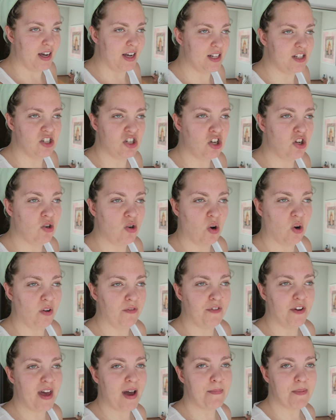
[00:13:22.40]
It's too
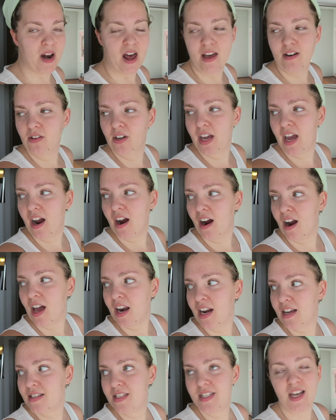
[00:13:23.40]
cold for that, but I don't care.
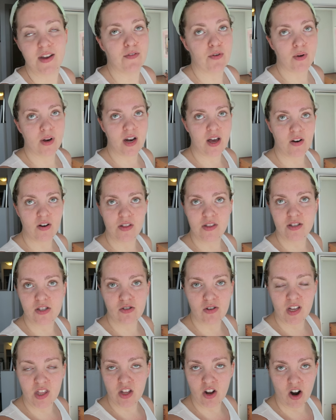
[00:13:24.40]
And I see everyone out on the
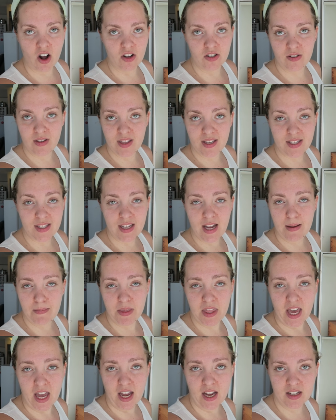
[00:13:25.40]
street and they're all doing the
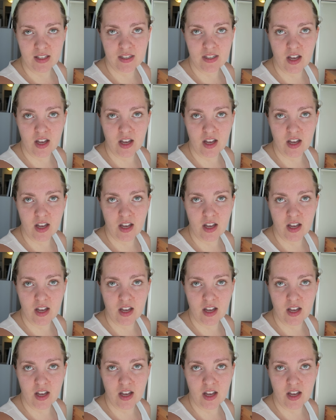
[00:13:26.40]
same thing.